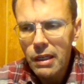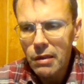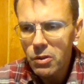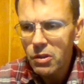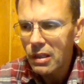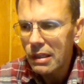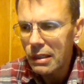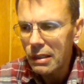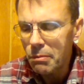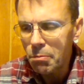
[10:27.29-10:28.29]
It was like
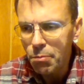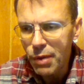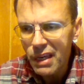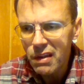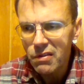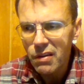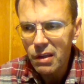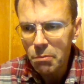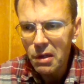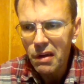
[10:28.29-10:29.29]
a base, like
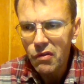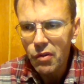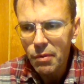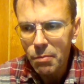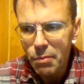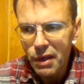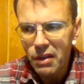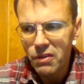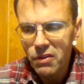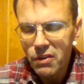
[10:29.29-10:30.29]
a military
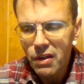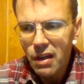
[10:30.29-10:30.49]
base.